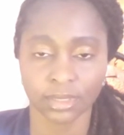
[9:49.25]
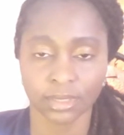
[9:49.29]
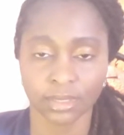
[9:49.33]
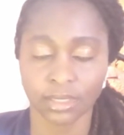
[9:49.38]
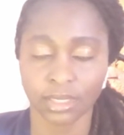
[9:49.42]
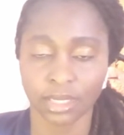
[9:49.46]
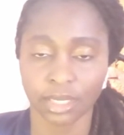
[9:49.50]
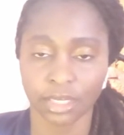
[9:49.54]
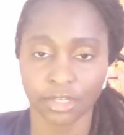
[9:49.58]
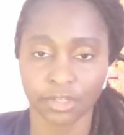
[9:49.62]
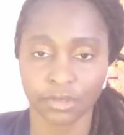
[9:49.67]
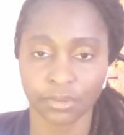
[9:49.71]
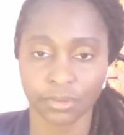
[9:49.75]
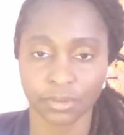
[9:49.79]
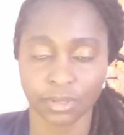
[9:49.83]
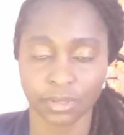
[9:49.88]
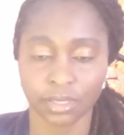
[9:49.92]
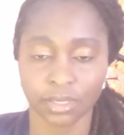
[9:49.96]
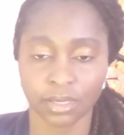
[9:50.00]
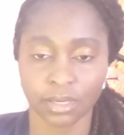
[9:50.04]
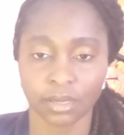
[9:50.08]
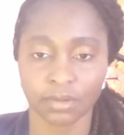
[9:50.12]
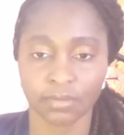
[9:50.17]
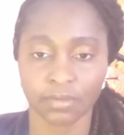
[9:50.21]
I truly
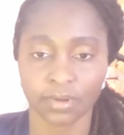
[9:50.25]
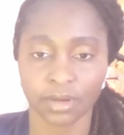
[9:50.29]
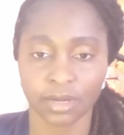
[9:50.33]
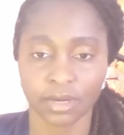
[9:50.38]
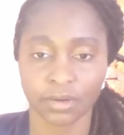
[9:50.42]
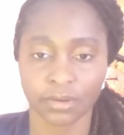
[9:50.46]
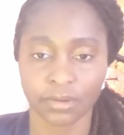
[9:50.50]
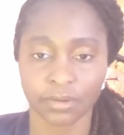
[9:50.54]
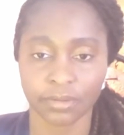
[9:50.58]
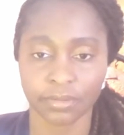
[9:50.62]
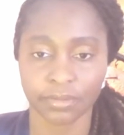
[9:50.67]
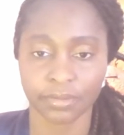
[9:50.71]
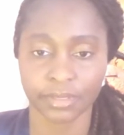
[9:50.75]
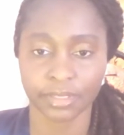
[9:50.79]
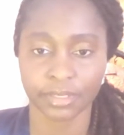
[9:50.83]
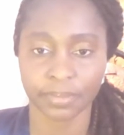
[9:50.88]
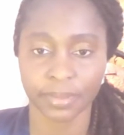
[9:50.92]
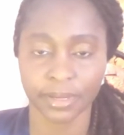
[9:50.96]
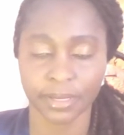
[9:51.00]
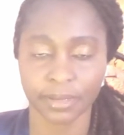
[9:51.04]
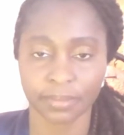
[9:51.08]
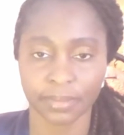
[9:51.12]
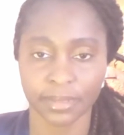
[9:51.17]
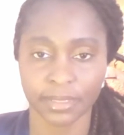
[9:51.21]
love, honor, and
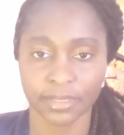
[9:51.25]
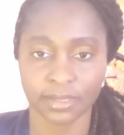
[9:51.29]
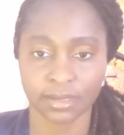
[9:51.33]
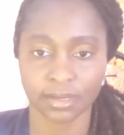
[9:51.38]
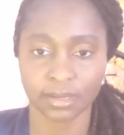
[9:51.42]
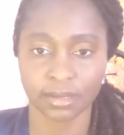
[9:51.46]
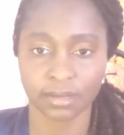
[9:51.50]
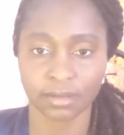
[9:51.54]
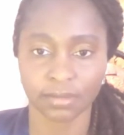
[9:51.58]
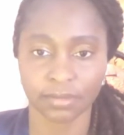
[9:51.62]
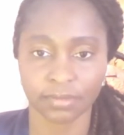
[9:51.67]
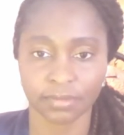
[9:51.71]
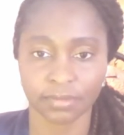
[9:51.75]
respect myself.